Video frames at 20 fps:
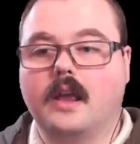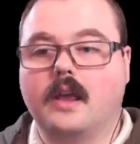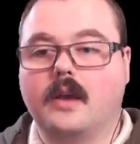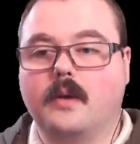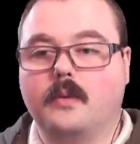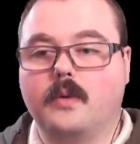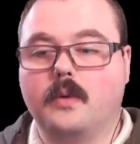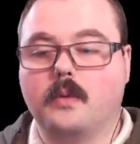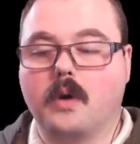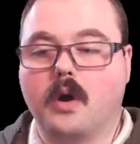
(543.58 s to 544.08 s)

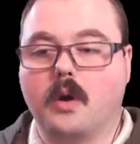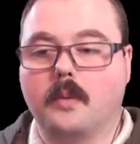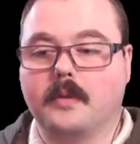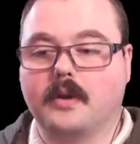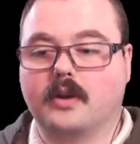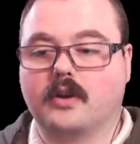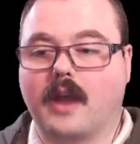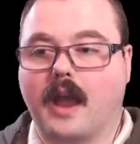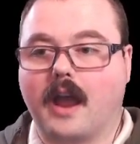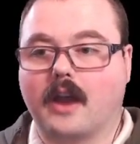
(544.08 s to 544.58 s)
We won't be
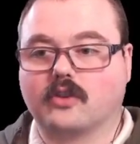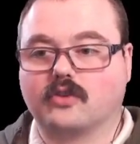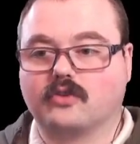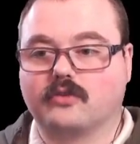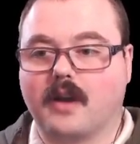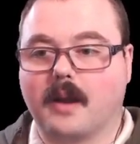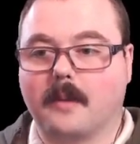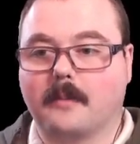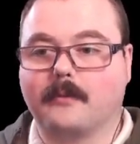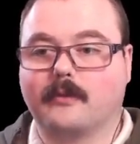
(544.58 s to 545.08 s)

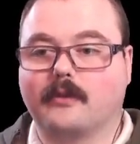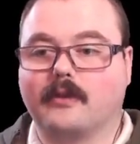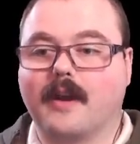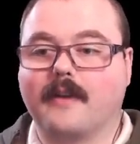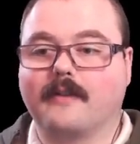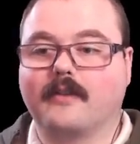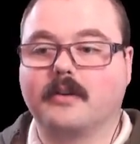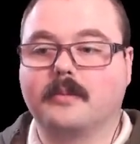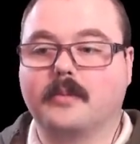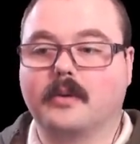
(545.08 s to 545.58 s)
cash-strapped
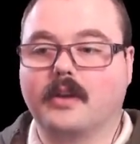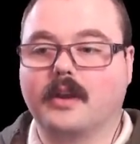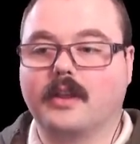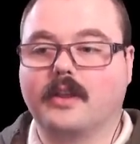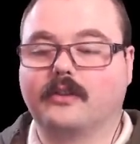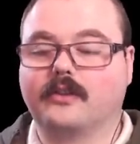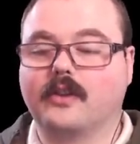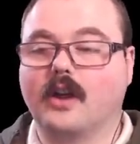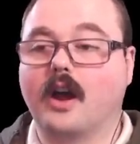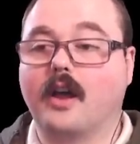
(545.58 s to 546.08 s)
forever, but at the
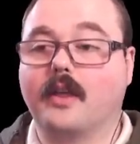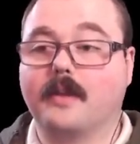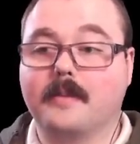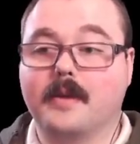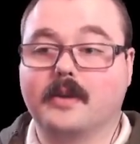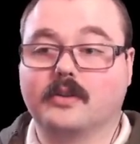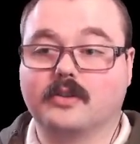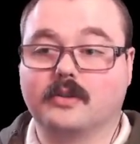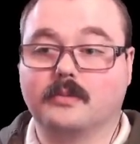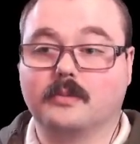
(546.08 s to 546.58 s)
start of the
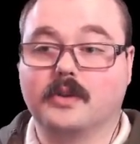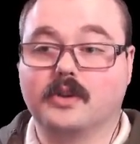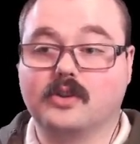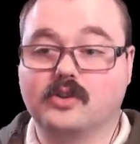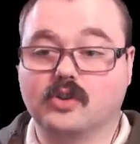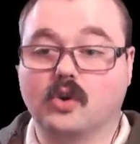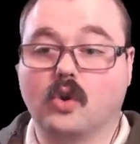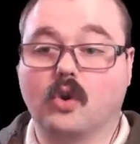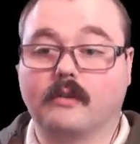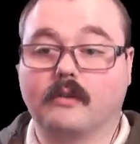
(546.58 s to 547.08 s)
mission we
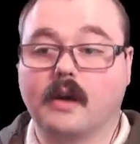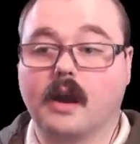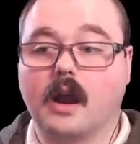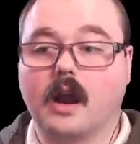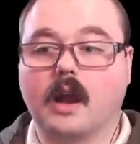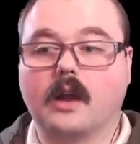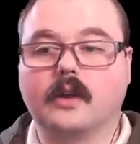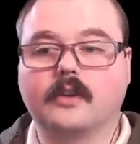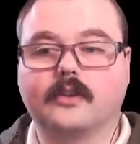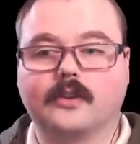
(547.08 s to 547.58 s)
sure
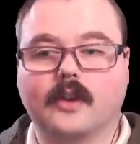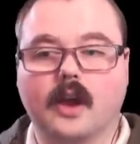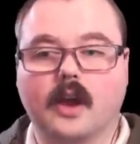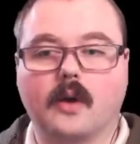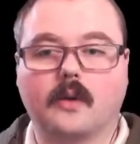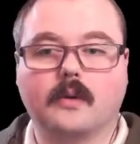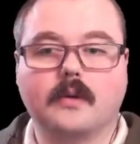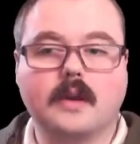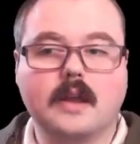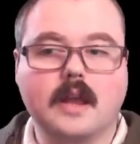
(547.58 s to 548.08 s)
are, so...
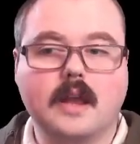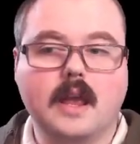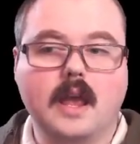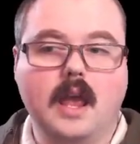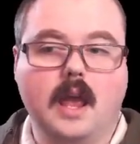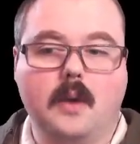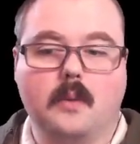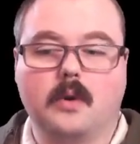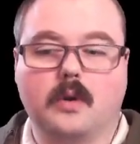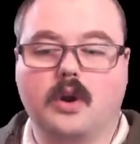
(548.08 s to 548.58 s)

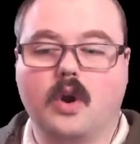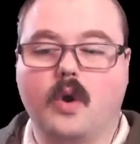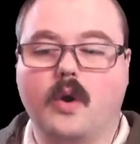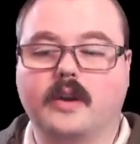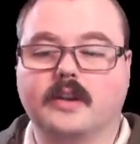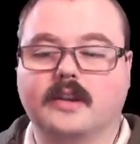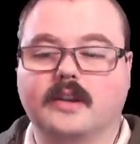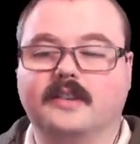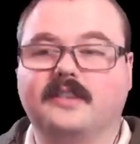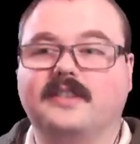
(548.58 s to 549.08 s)
We're going
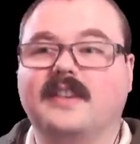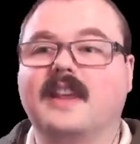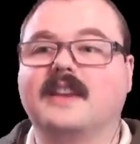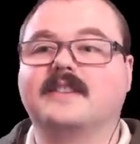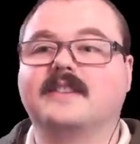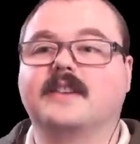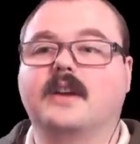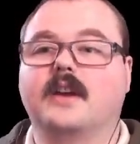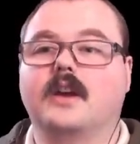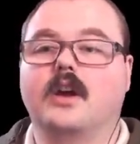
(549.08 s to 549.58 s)
to
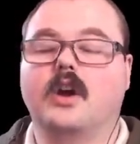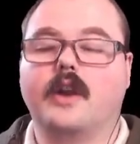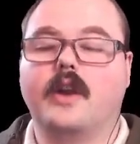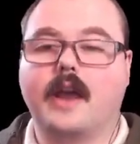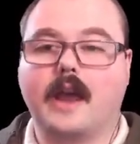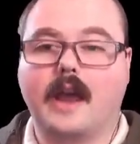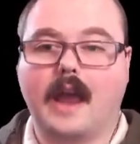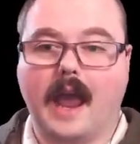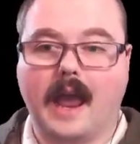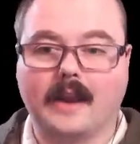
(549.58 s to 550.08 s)
sit on
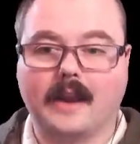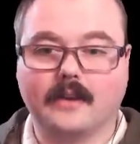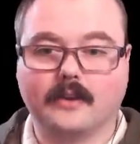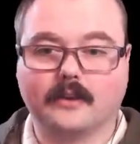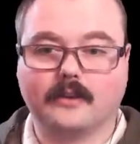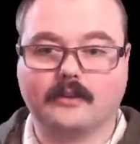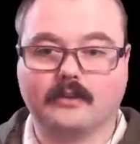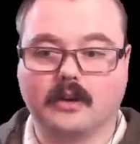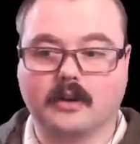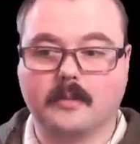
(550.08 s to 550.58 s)
our hands
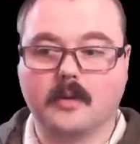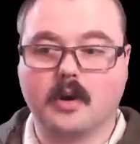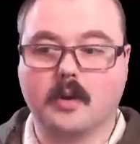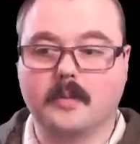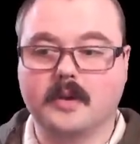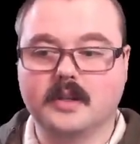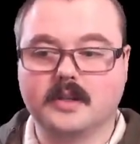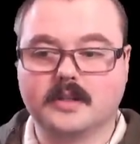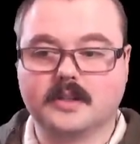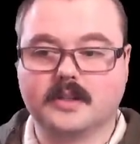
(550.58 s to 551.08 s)
for a
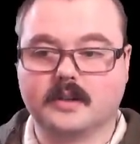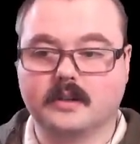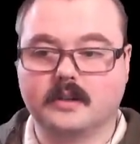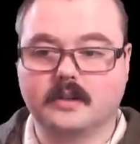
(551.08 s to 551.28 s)
moment.